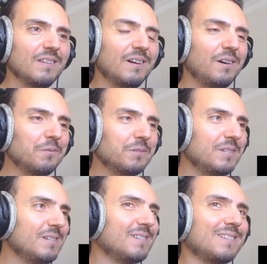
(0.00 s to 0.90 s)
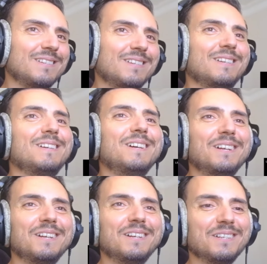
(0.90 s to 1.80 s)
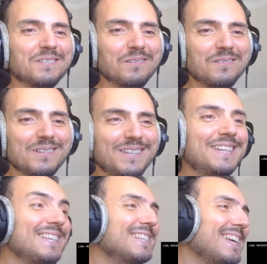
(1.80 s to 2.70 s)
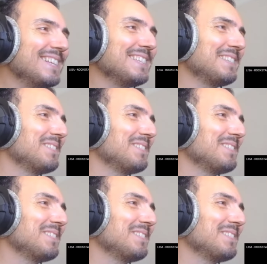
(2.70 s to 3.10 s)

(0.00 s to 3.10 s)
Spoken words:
Okay. So it ended so